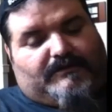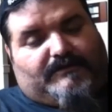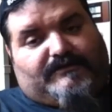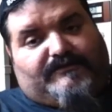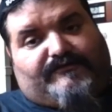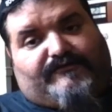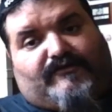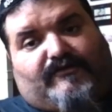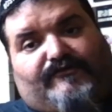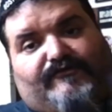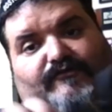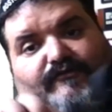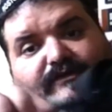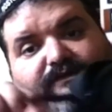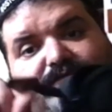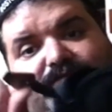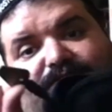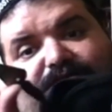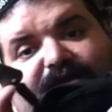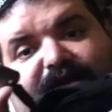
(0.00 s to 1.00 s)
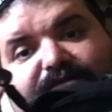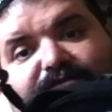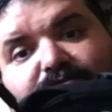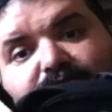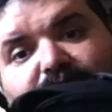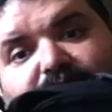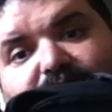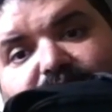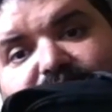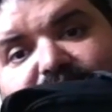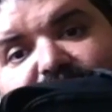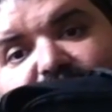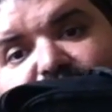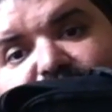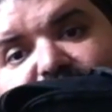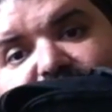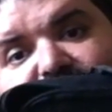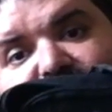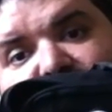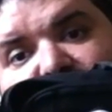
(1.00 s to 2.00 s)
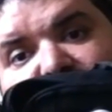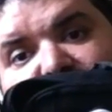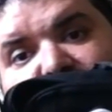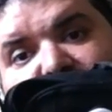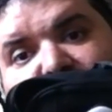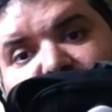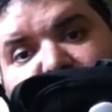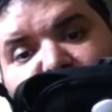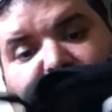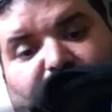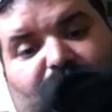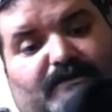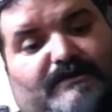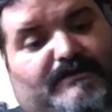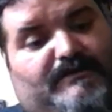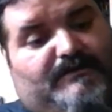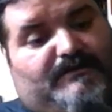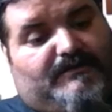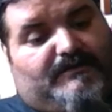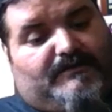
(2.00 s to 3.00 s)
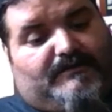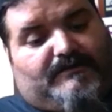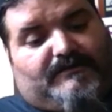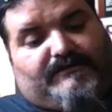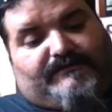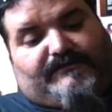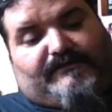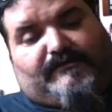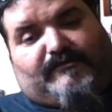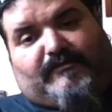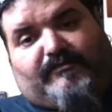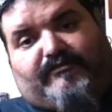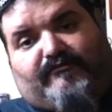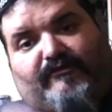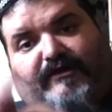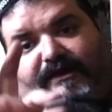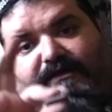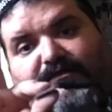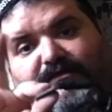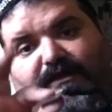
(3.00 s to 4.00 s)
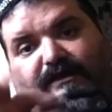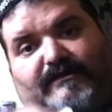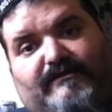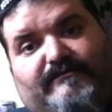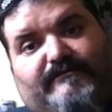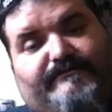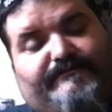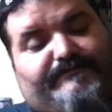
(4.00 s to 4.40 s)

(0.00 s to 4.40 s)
And there's also a tactical guitar pick somebody made me. It's a little pry thing.